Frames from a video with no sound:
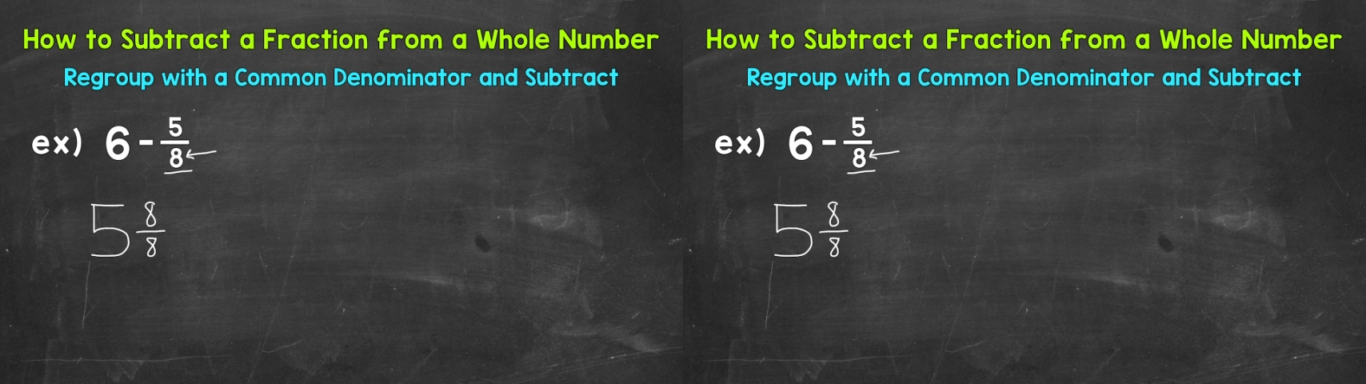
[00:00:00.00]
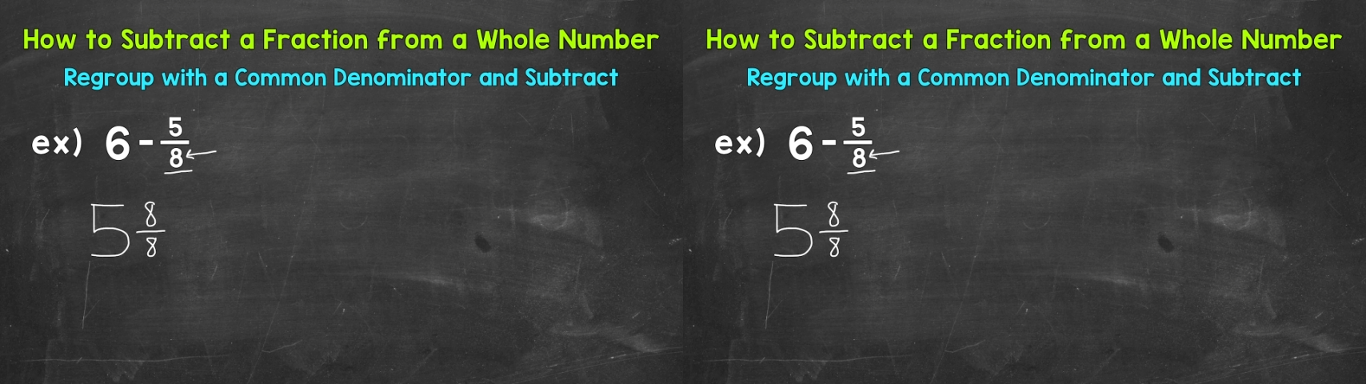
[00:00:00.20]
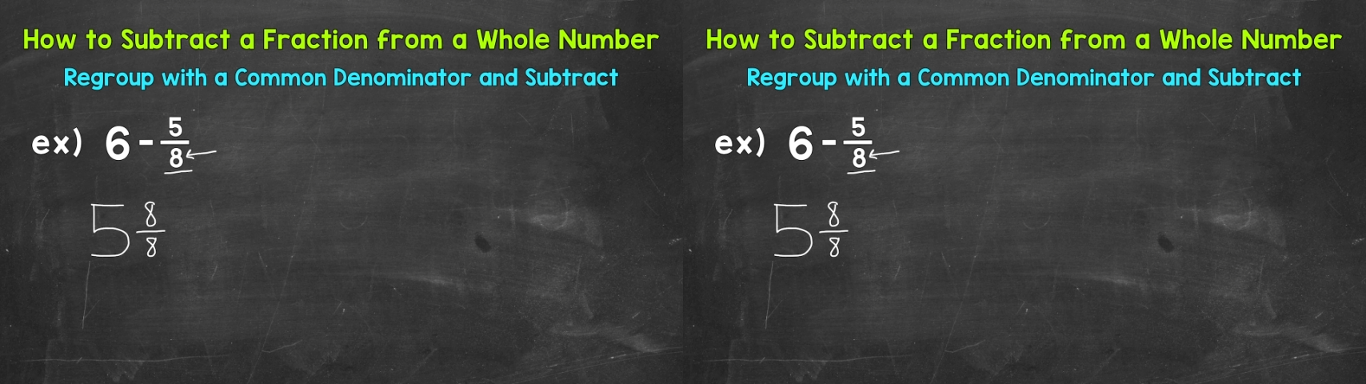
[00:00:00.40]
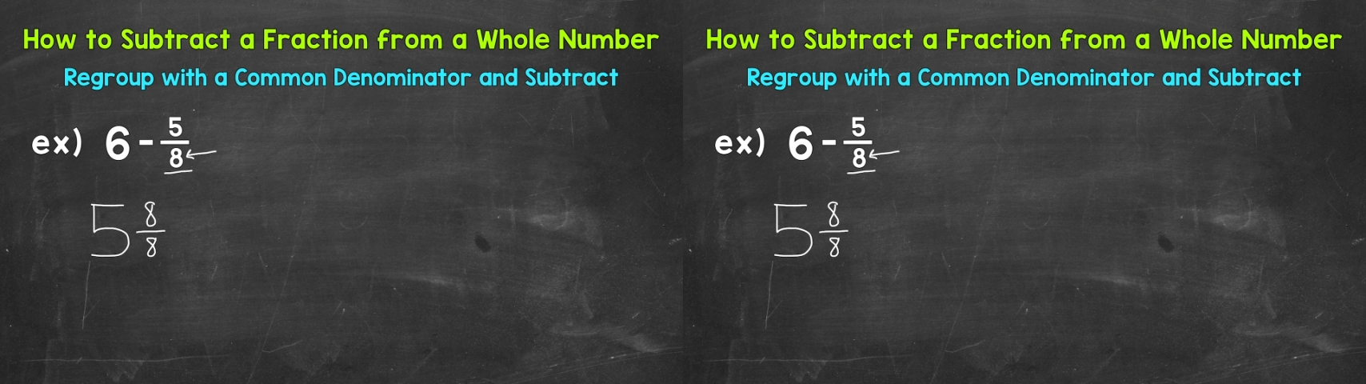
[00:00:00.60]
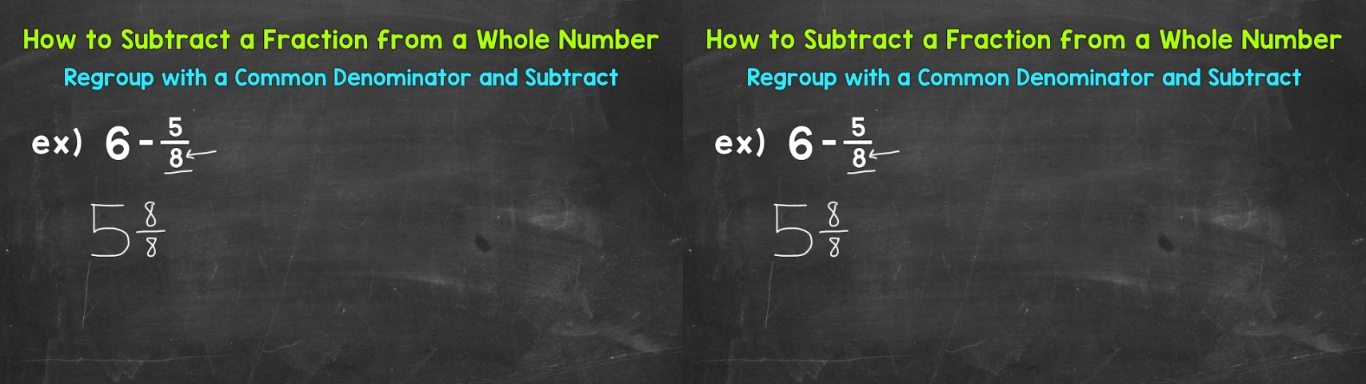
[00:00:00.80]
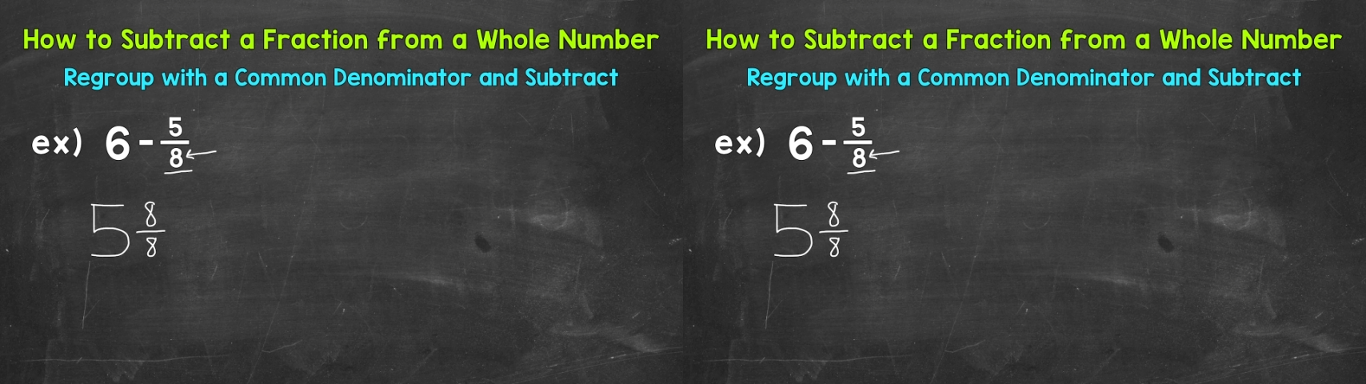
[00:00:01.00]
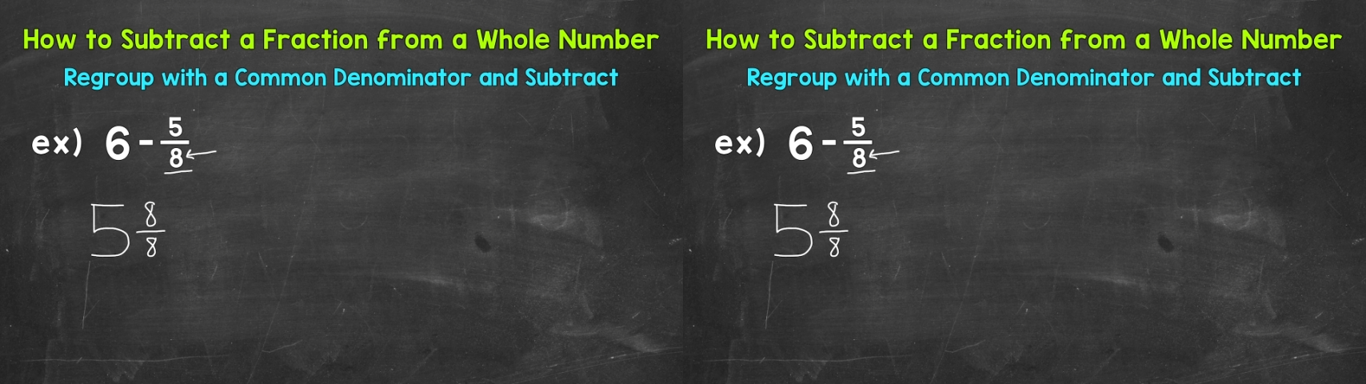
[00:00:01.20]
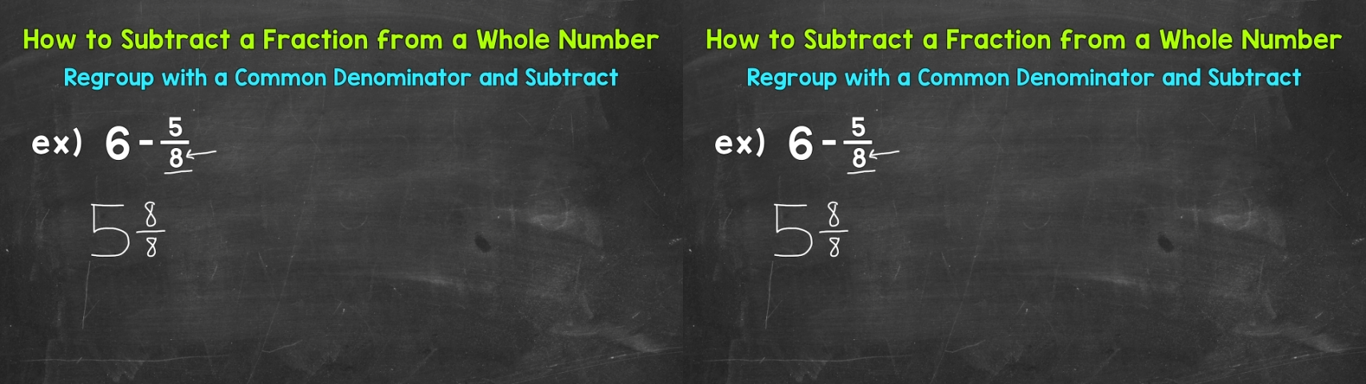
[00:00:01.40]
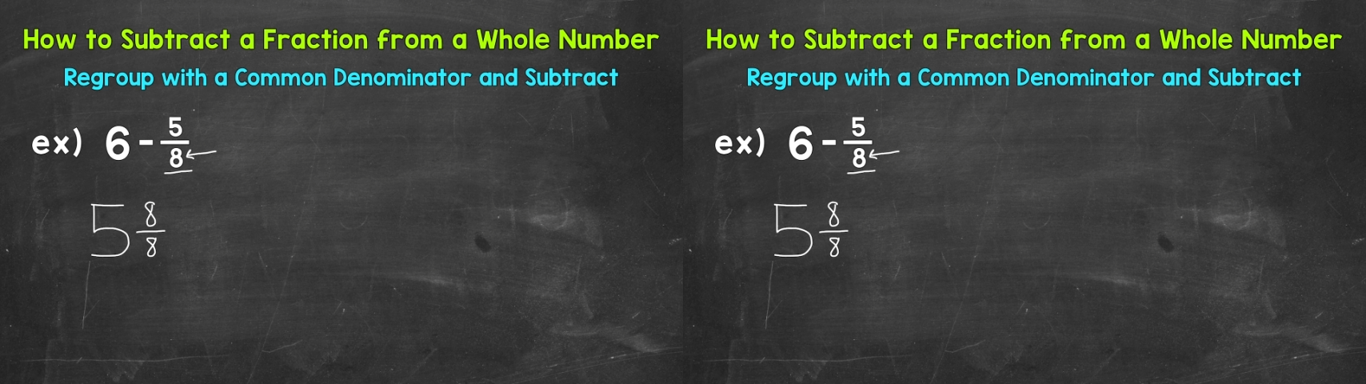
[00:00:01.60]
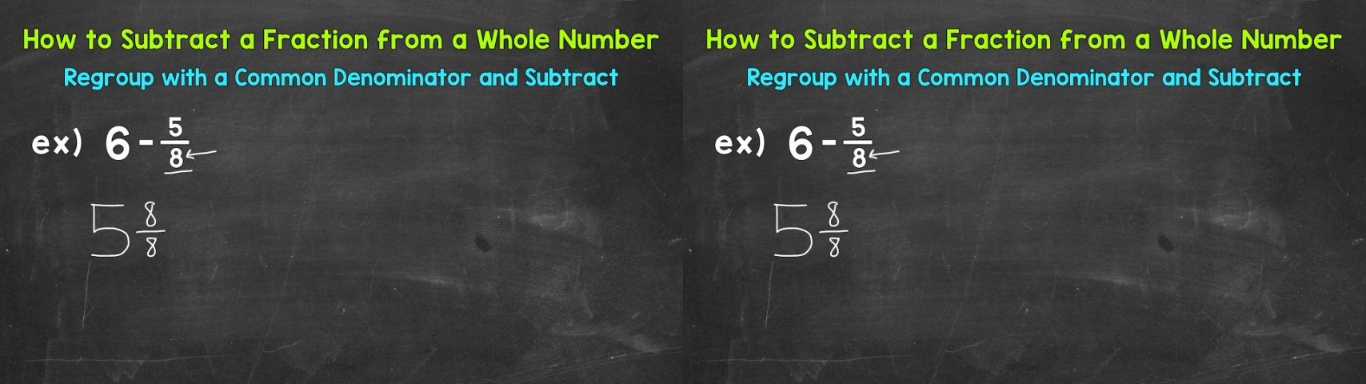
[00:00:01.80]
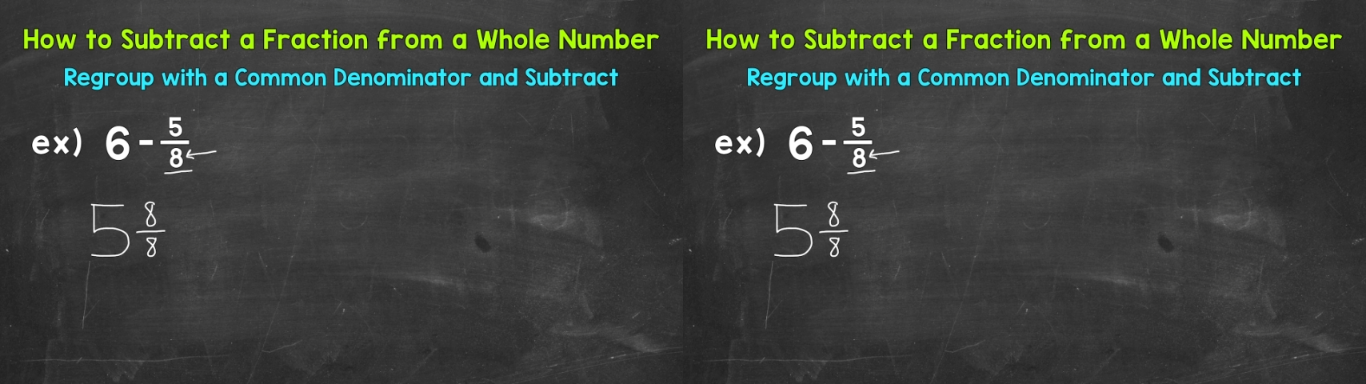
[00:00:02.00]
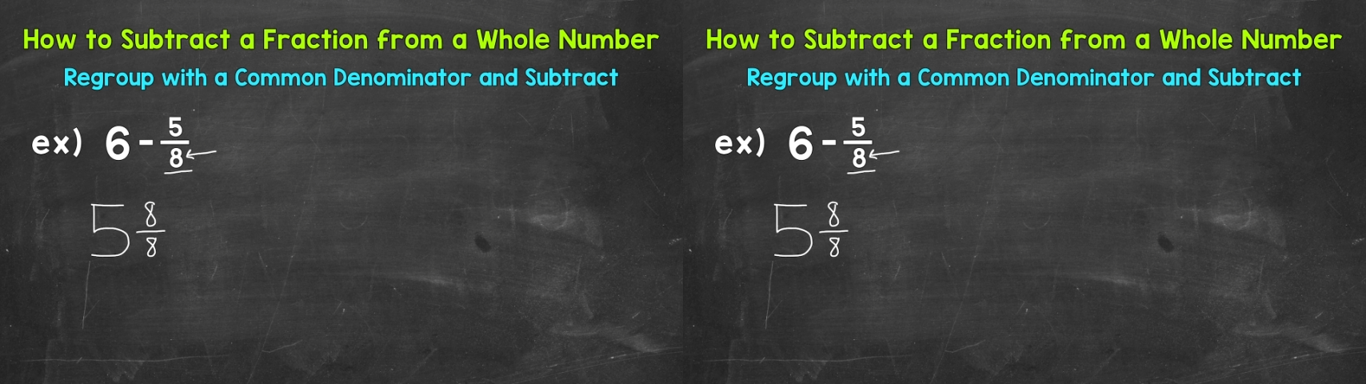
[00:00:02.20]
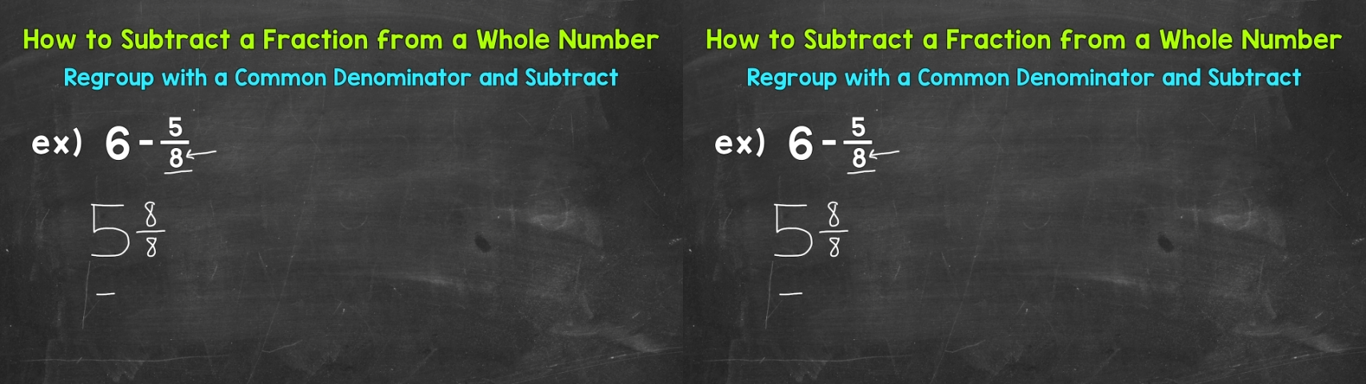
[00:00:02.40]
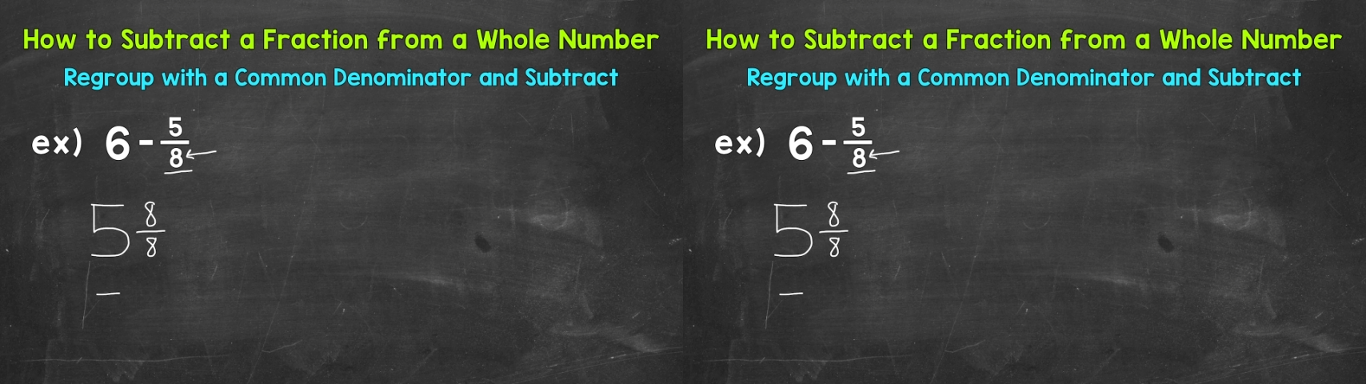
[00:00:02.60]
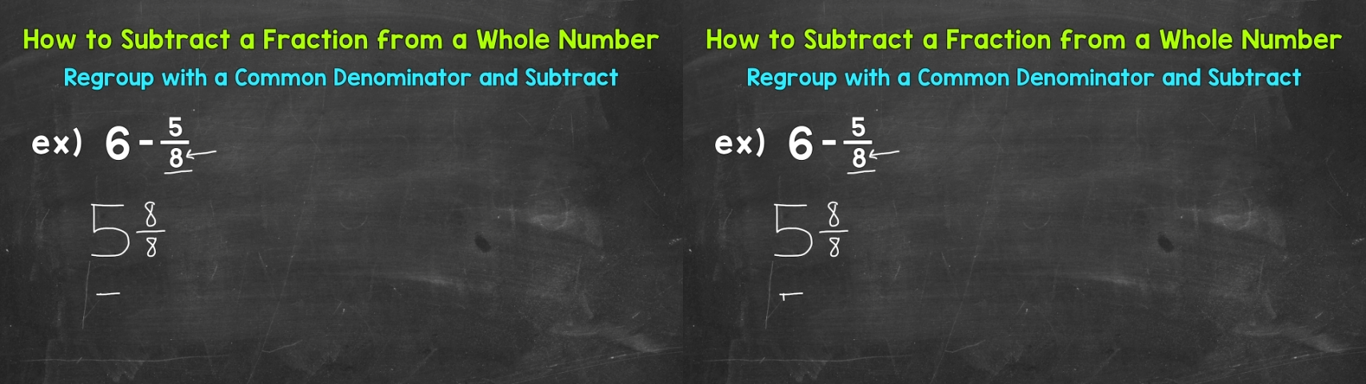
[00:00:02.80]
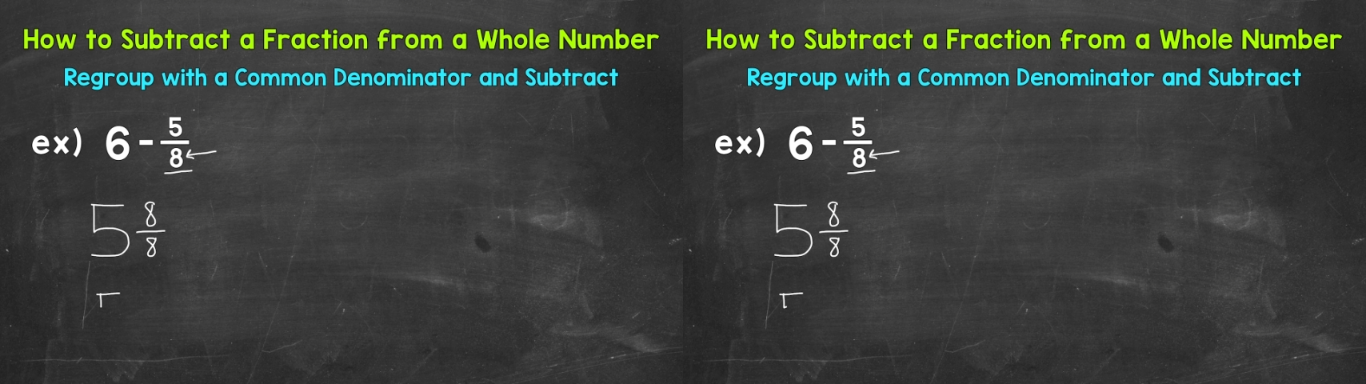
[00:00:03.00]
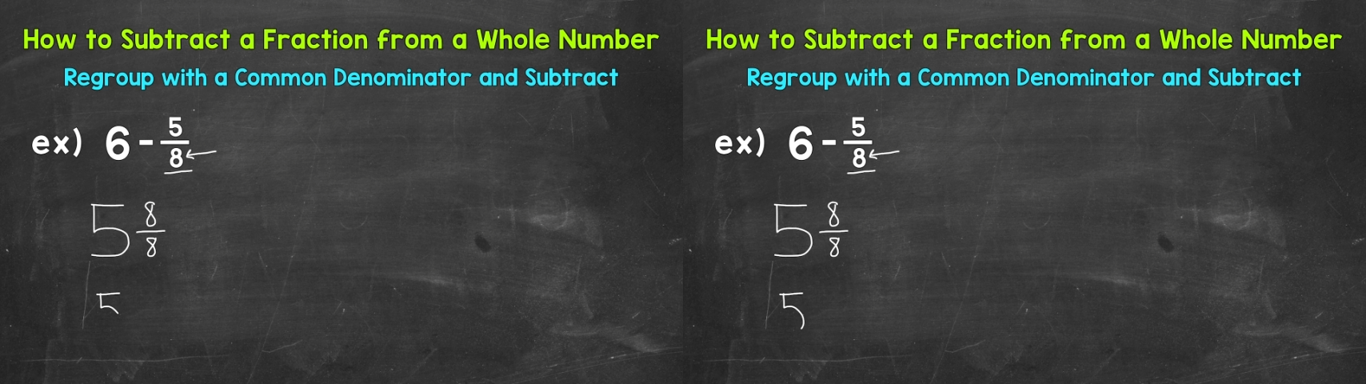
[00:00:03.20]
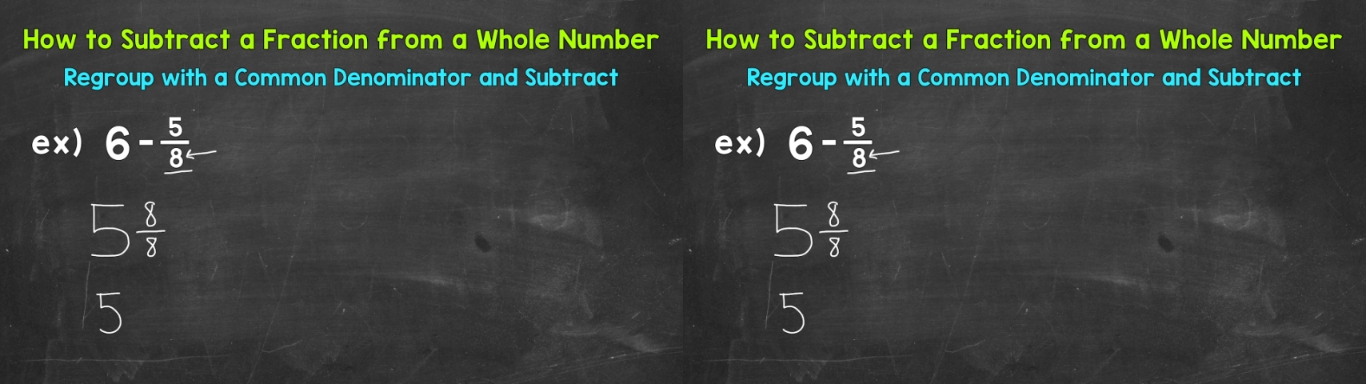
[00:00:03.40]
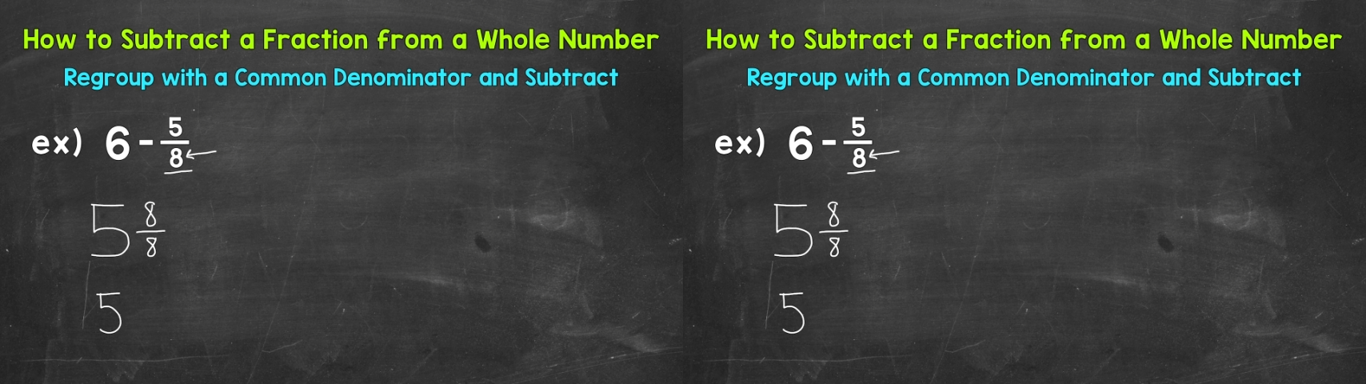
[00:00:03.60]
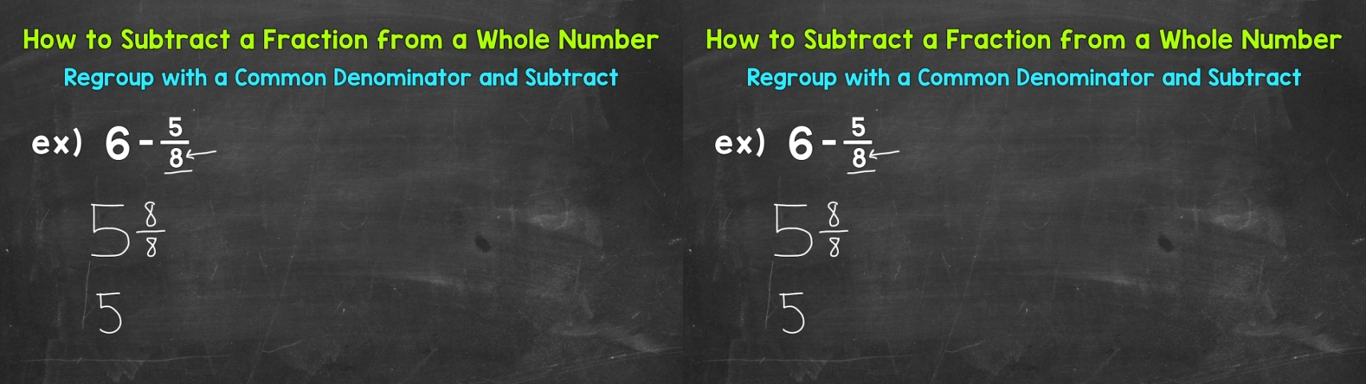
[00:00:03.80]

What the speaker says: No face is visible, so there are no lips to read.